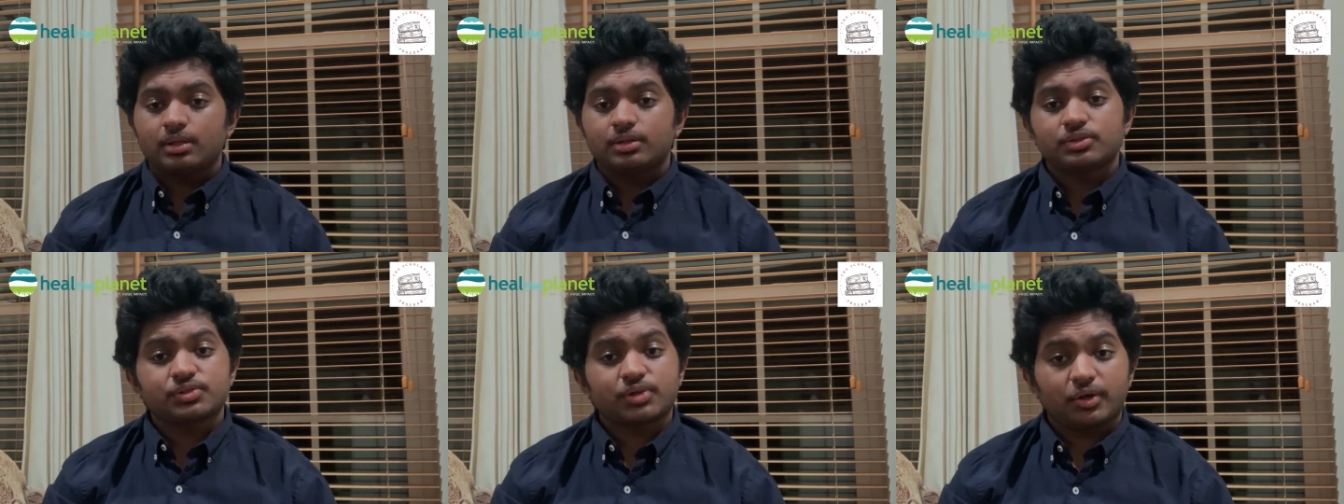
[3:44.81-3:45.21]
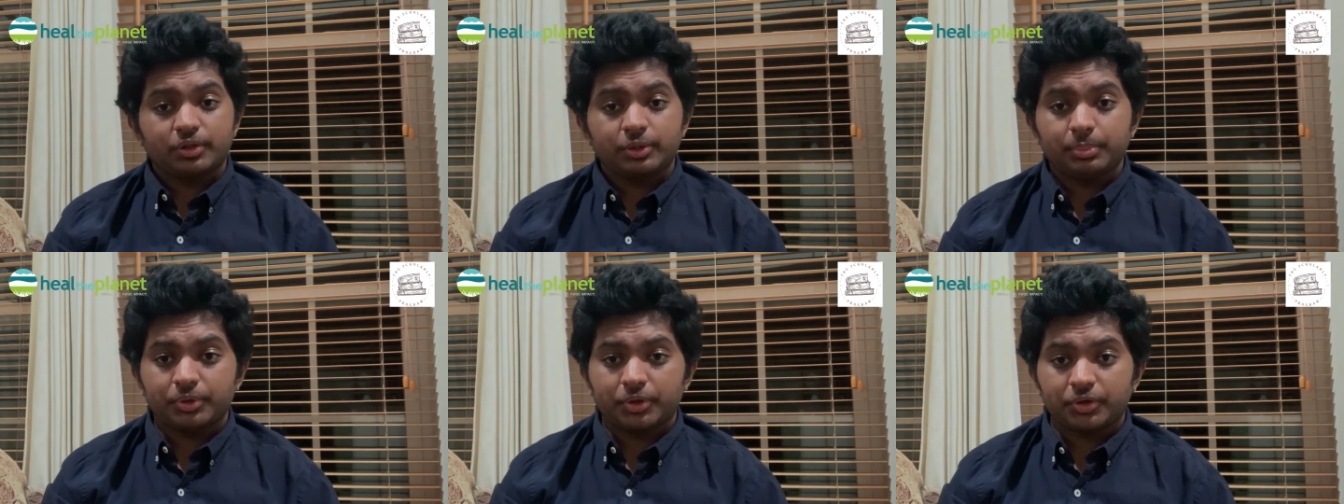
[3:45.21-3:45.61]
The
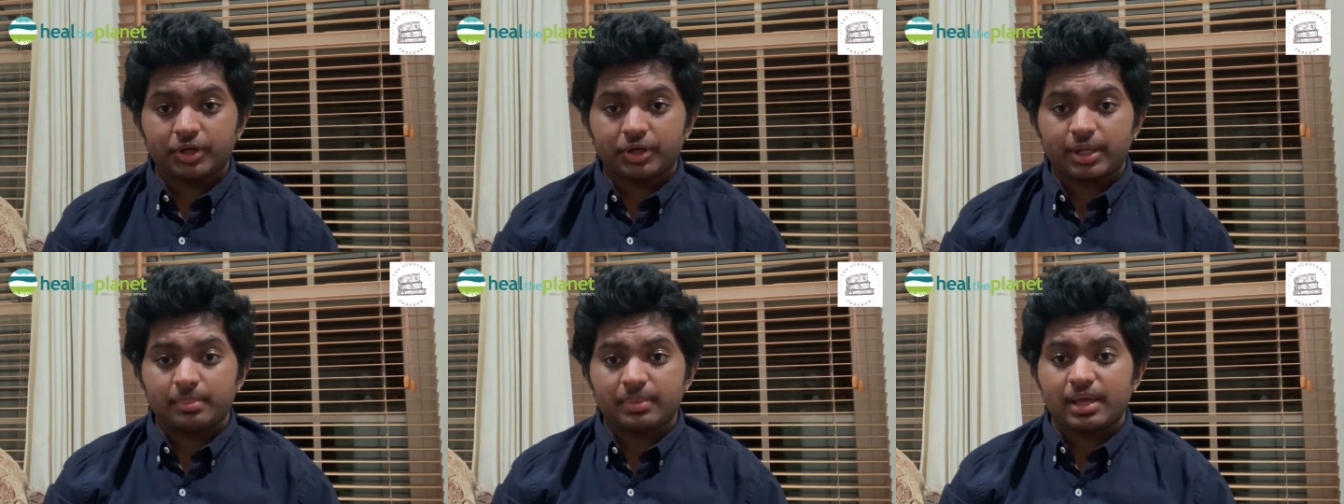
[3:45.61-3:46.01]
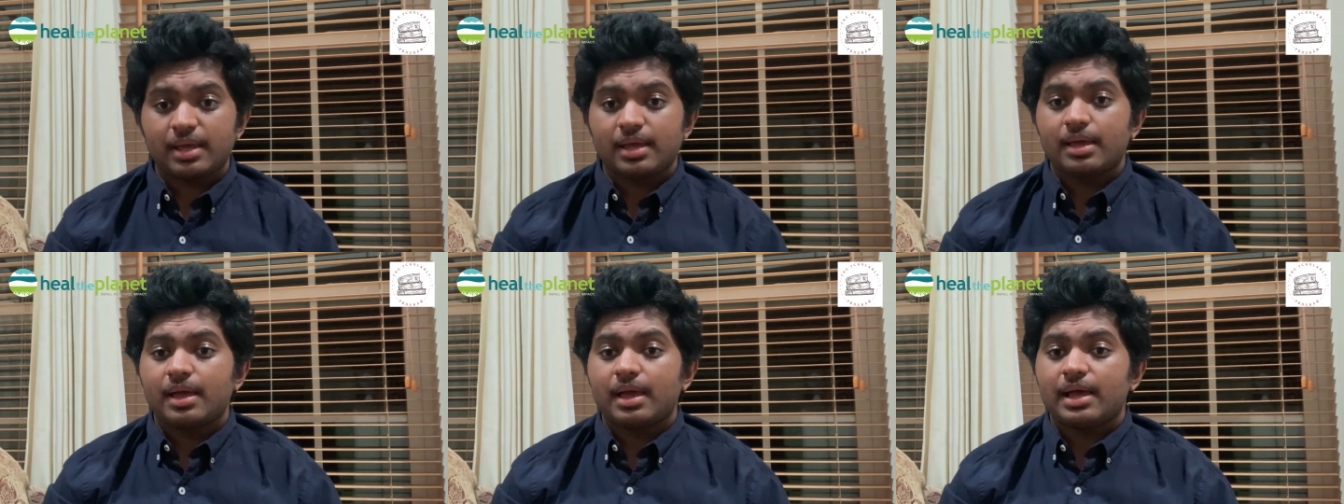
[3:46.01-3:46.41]
Scholarly Program
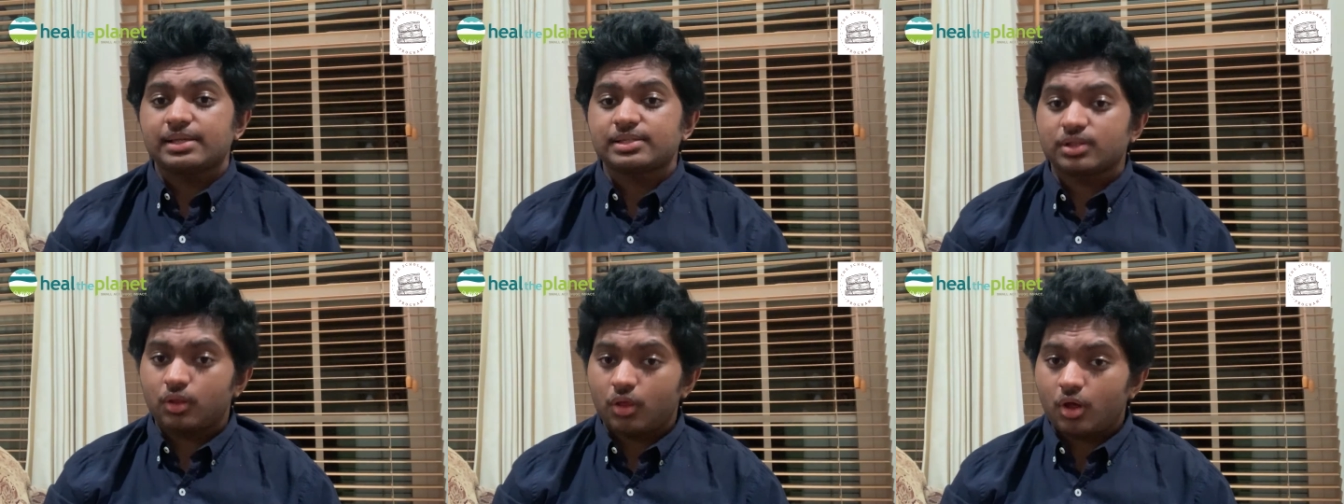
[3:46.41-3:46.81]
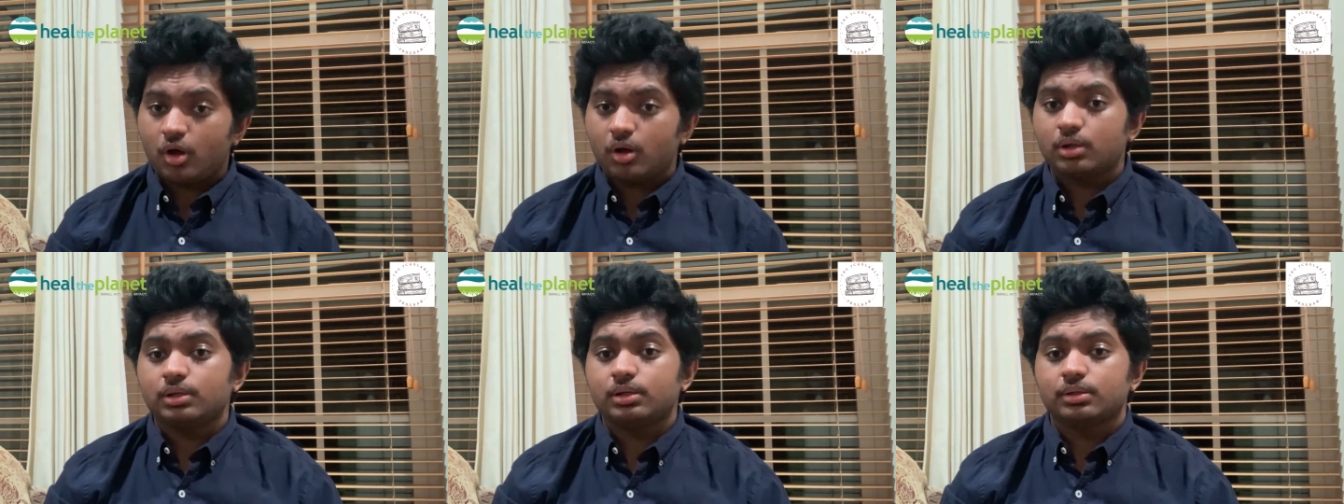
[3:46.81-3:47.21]
has
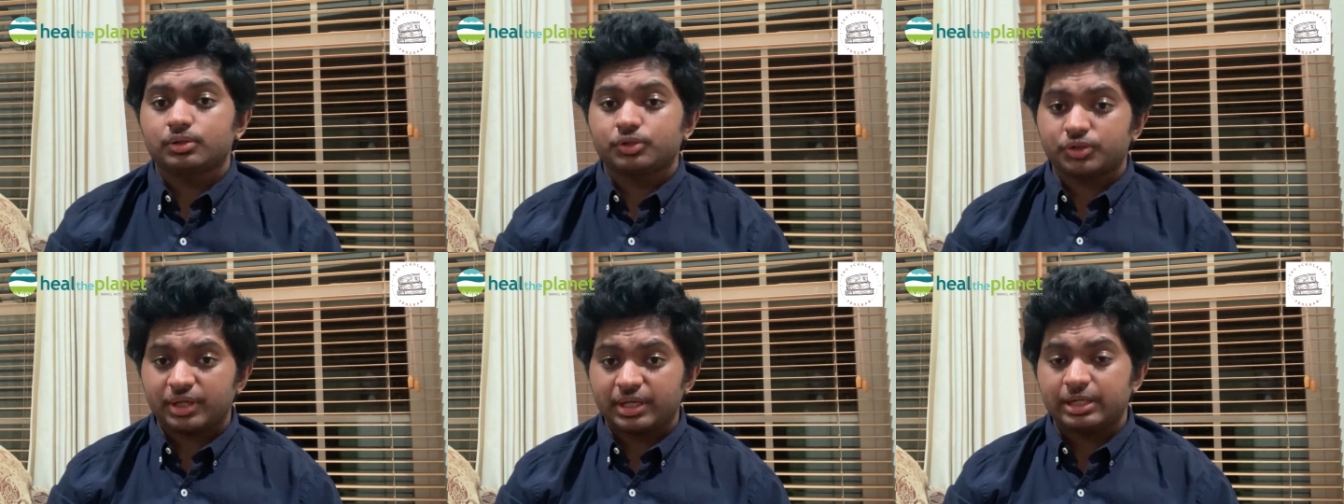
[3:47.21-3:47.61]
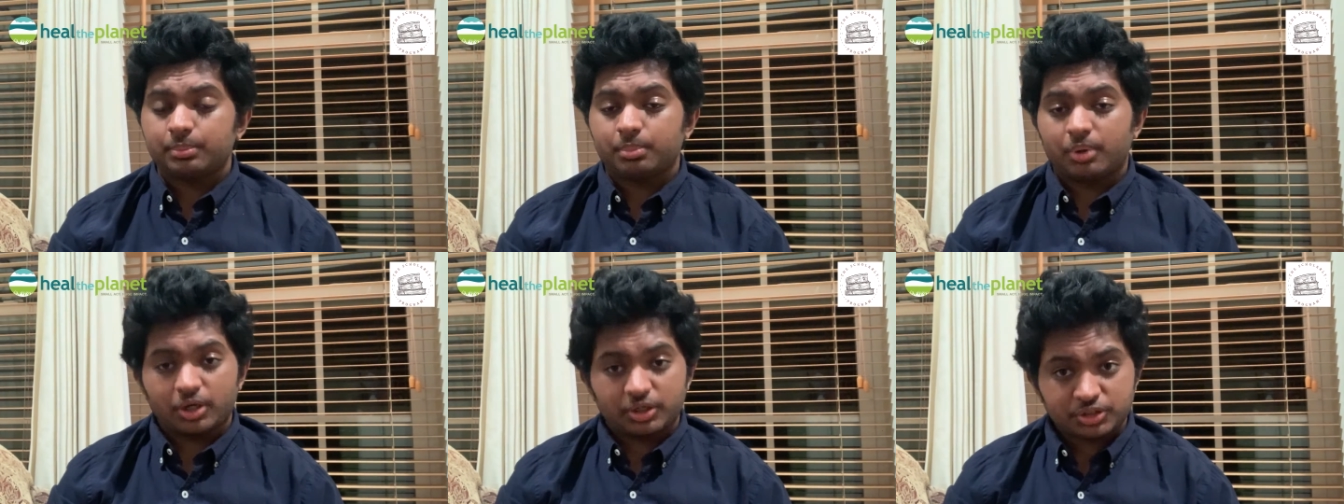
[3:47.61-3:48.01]
long
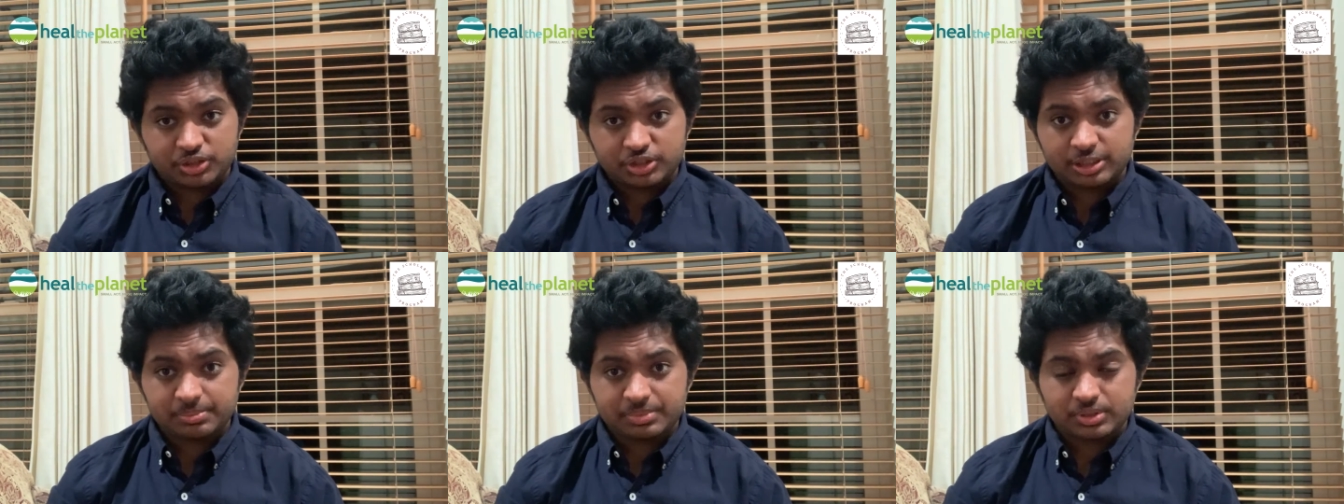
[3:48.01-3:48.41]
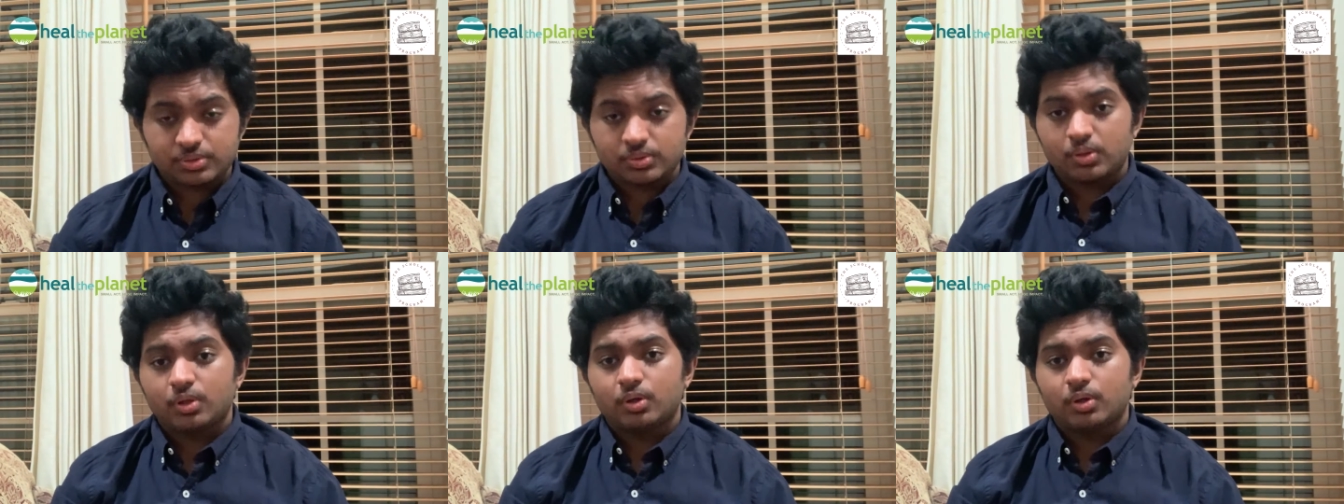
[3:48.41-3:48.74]
created partnerships